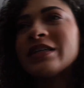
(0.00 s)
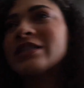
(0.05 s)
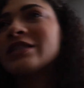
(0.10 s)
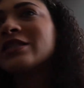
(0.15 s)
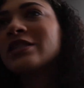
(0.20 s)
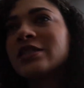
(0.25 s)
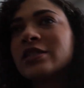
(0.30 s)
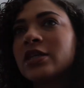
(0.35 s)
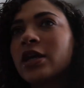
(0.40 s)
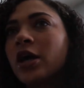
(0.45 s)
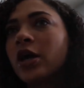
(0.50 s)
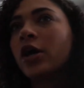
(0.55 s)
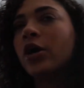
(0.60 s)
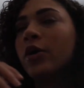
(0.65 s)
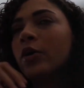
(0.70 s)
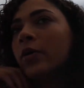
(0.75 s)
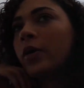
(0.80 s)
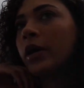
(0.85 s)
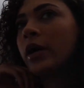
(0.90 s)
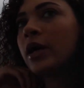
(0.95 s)

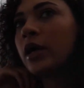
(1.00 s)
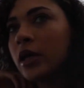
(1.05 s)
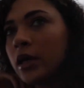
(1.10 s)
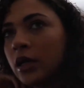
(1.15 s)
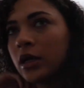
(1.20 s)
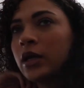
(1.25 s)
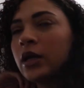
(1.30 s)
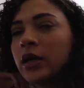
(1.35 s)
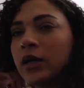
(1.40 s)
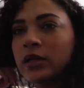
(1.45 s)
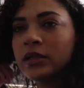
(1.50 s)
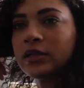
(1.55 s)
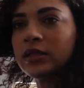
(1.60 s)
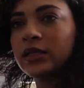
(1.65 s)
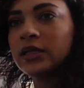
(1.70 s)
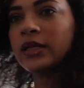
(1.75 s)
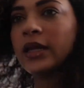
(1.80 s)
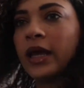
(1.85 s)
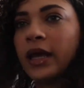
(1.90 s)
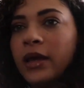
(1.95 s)
So
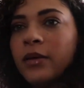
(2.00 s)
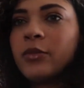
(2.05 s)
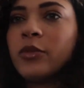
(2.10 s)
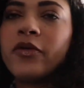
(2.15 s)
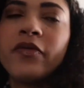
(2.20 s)
today I'm